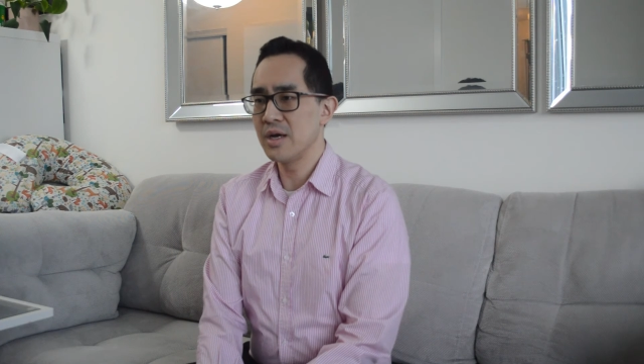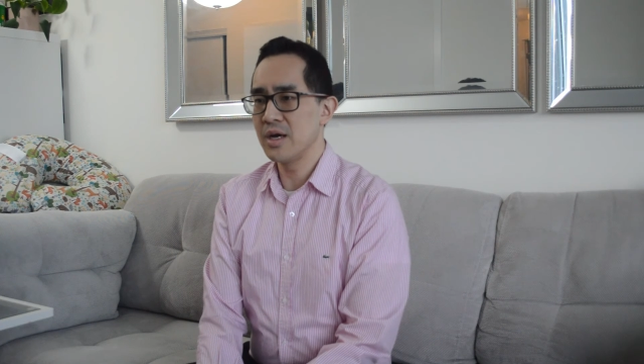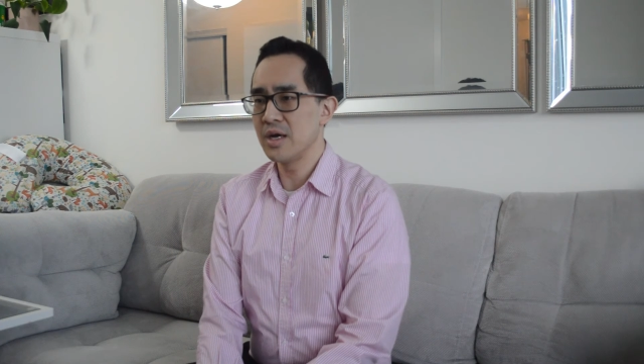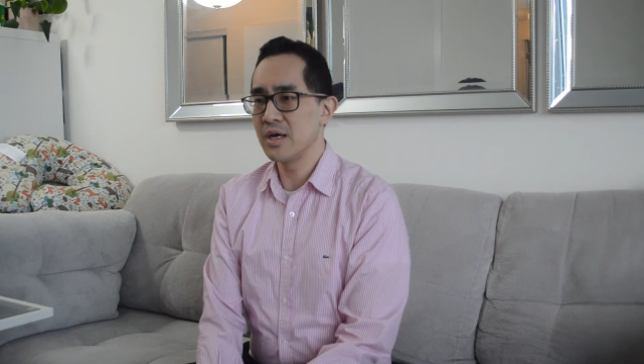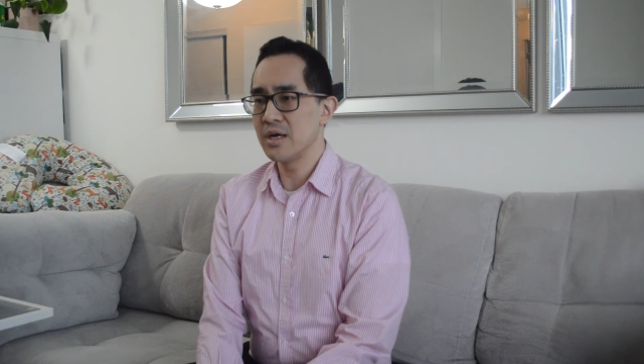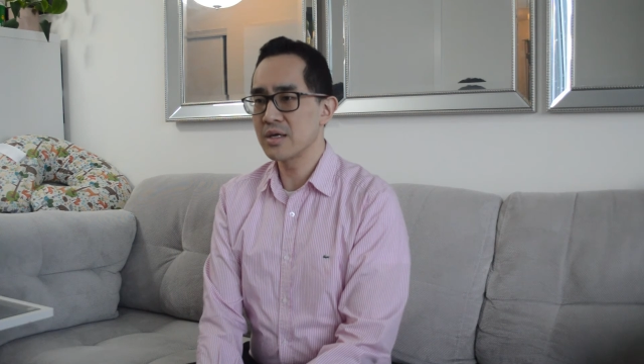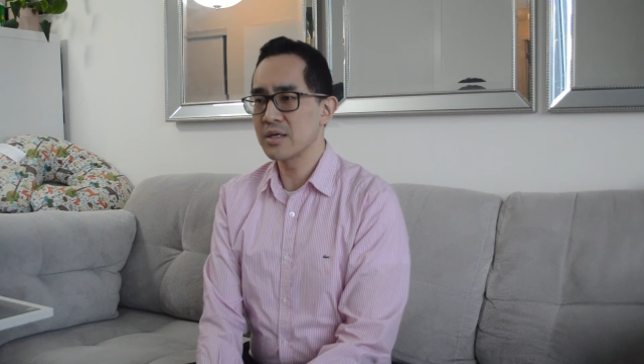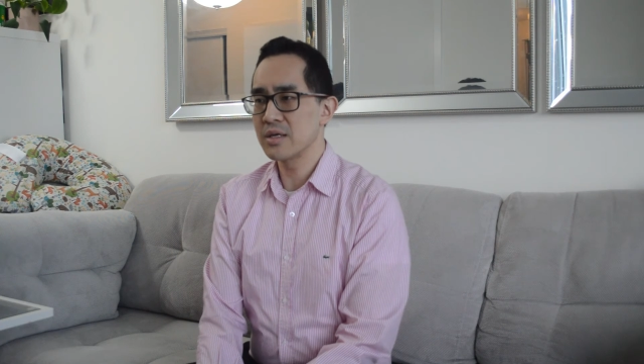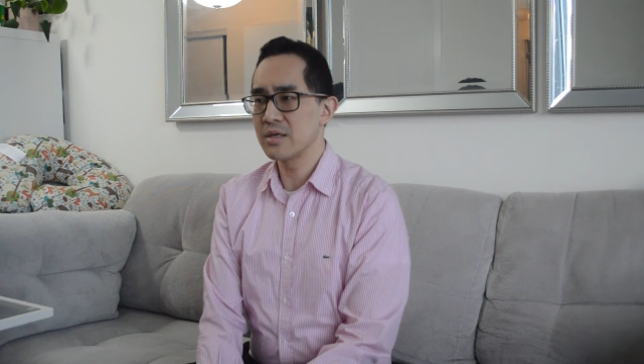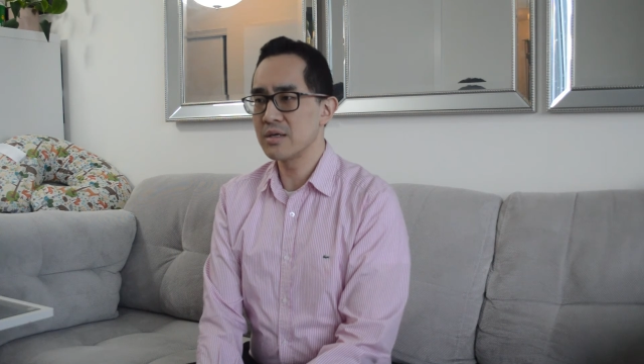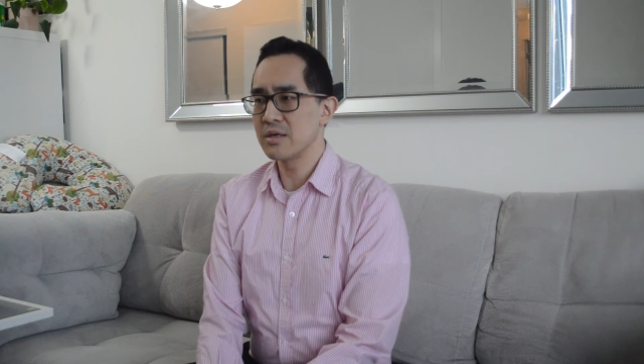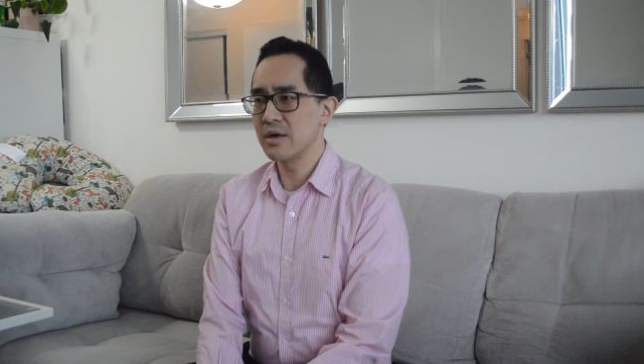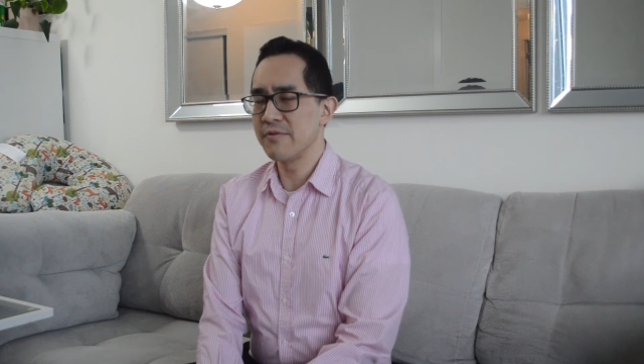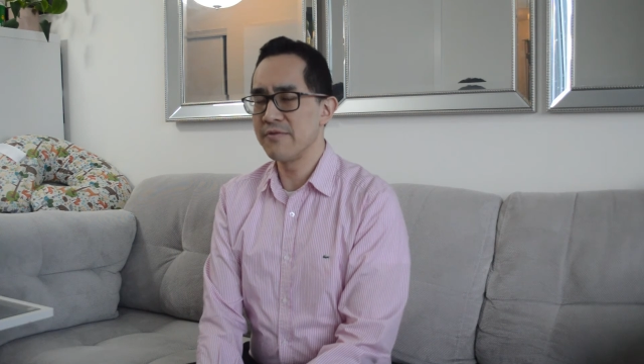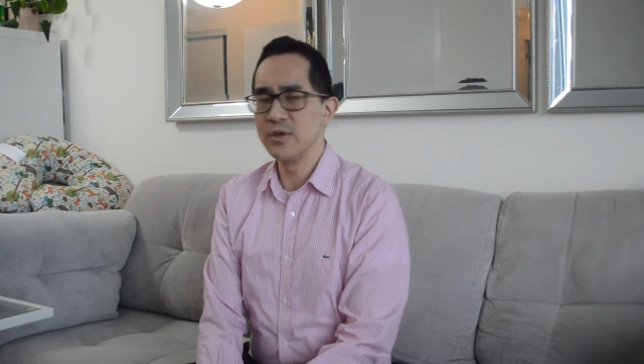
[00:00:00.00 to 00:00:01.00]

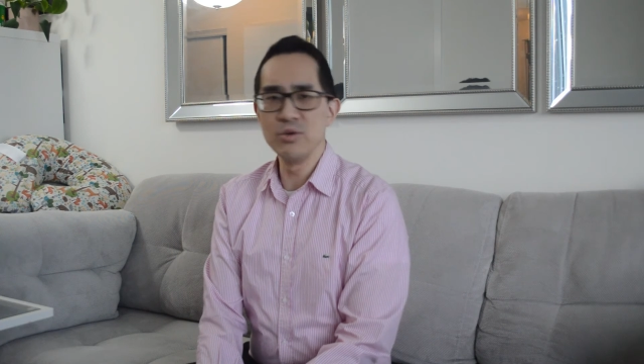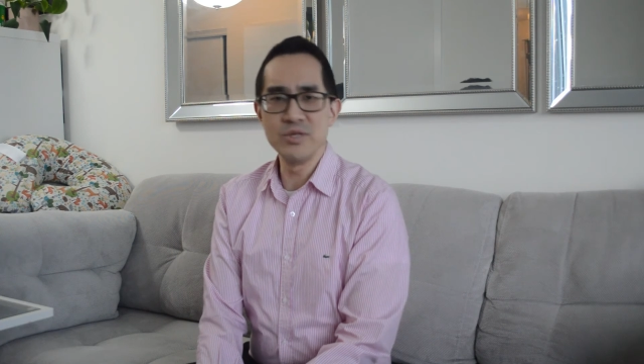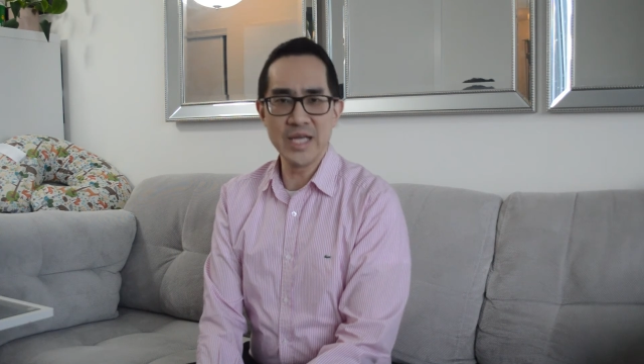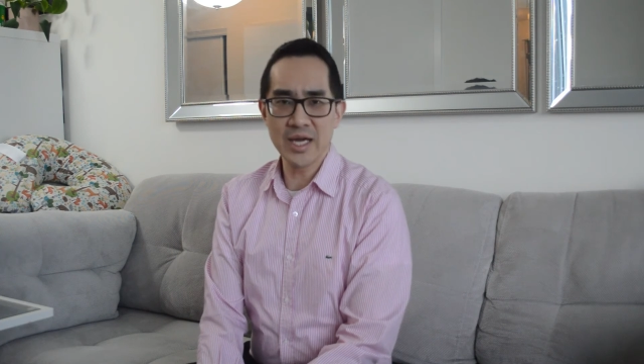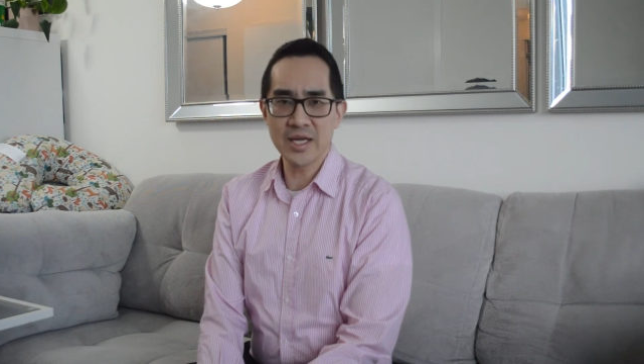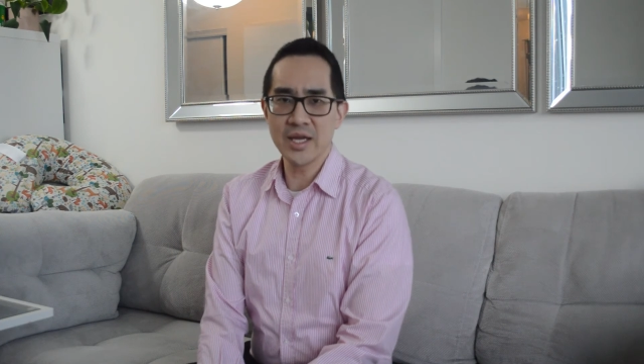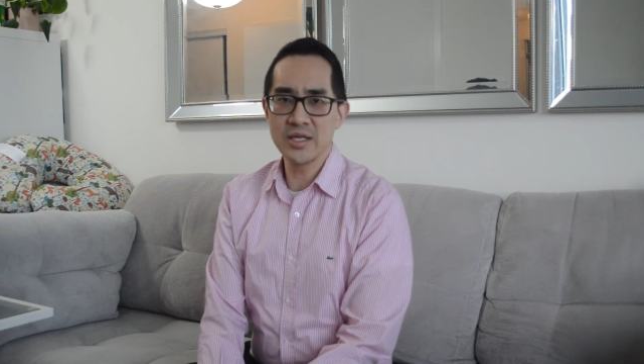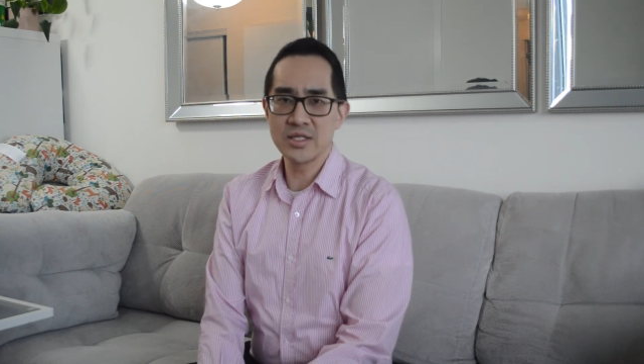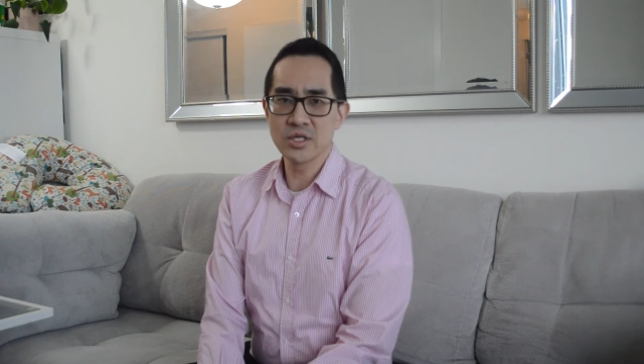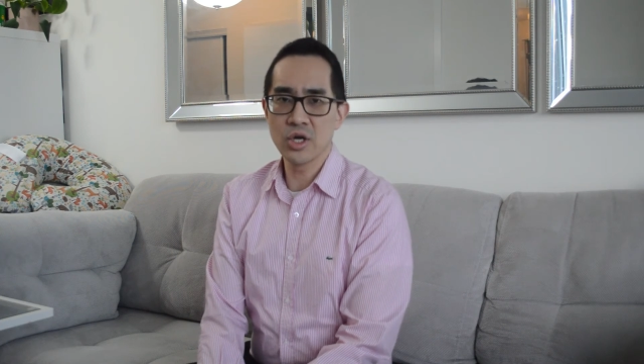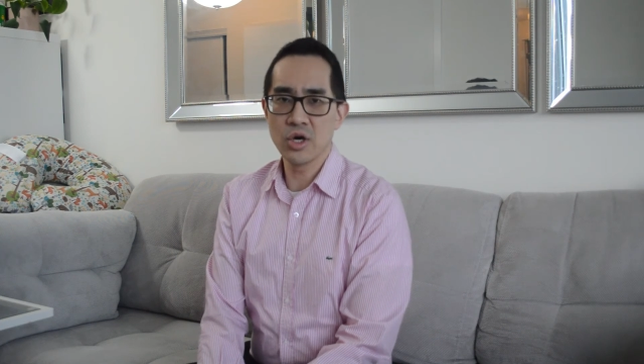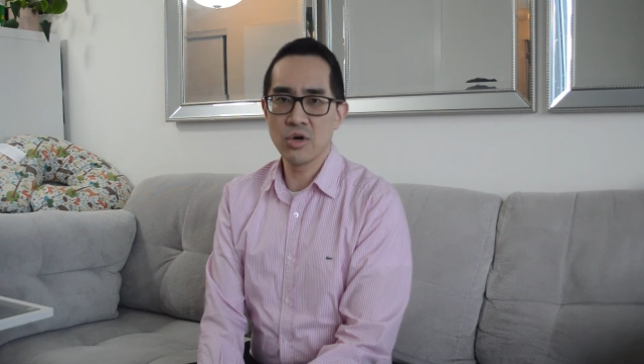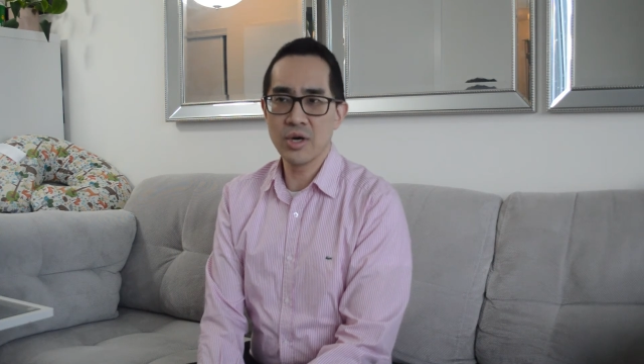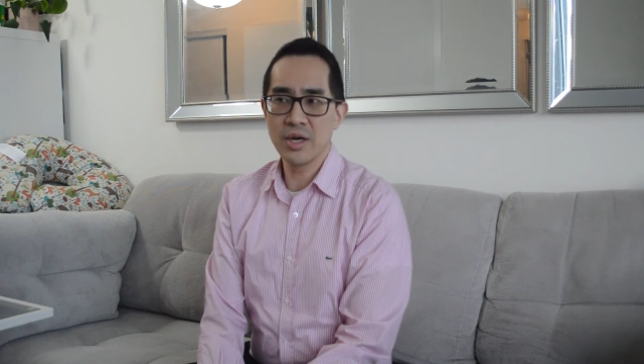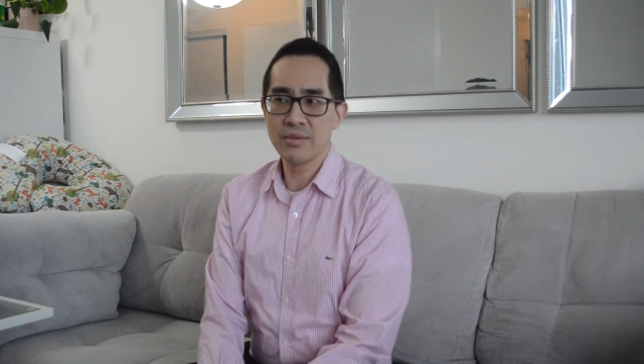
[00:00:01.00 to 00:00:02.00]
a few decades
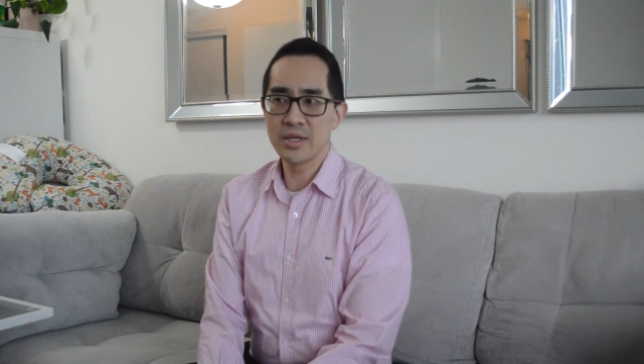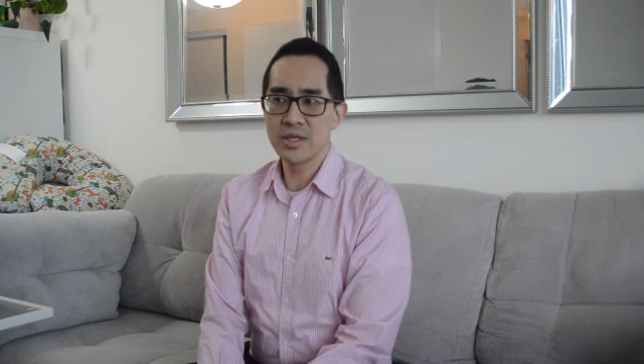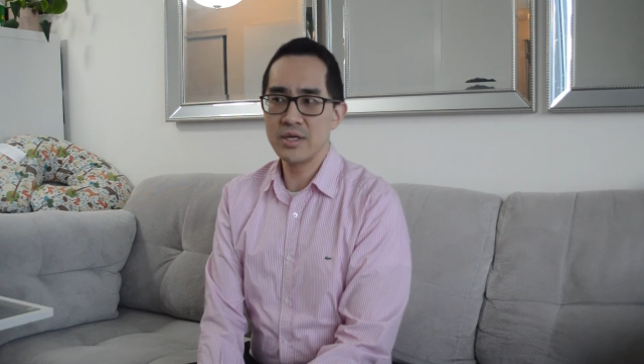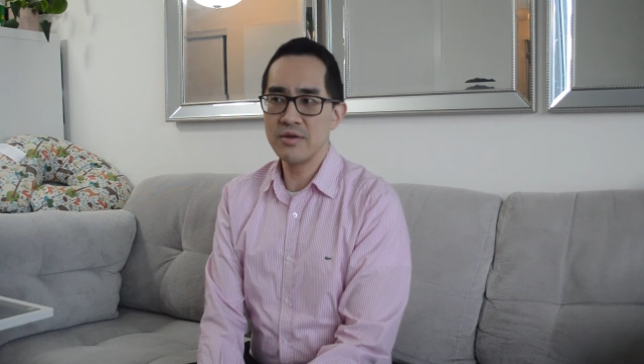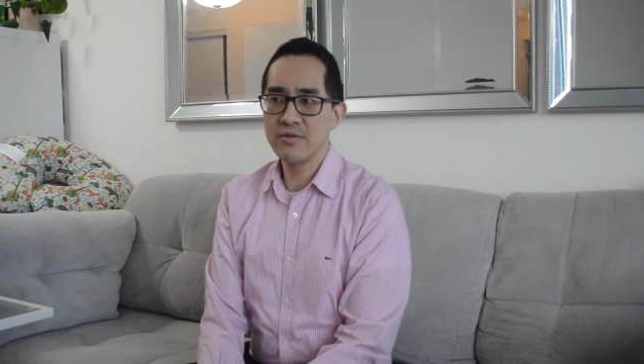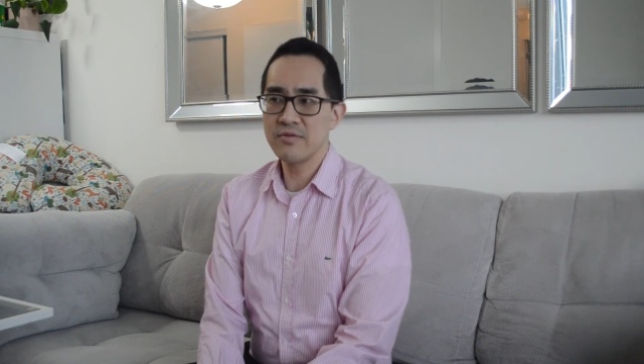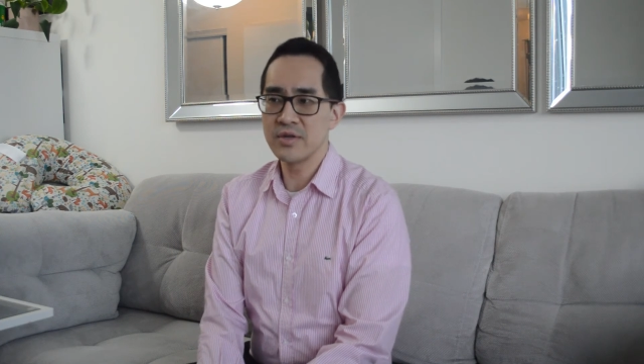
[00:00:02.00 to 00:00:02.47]
ago, I believe,